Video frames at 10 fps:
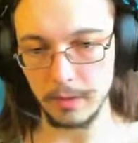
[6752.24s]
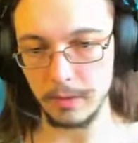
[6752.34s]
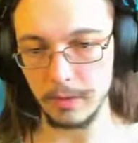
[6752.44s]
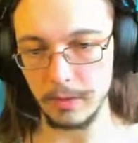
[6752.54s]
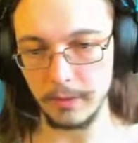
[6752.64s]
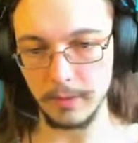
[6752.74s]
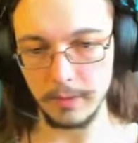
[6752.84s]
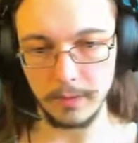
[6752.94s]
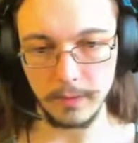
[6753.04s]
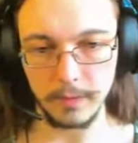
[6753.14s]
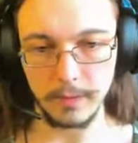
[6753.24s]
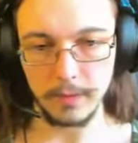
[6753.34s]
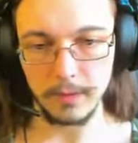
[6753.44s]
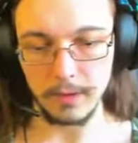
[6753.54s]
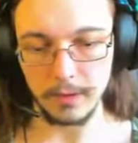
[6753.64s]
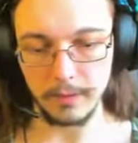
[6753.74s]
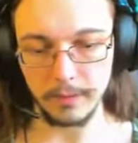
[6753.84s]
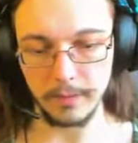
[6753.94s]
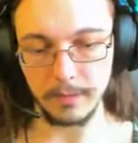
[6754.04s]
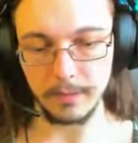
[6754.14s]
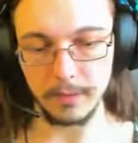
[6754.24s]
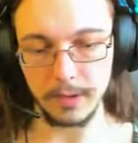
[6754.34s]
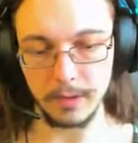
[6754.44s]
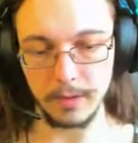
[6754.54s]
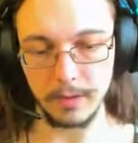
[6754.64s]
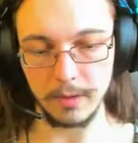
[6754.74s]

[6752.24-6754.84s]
Two, two of them, two,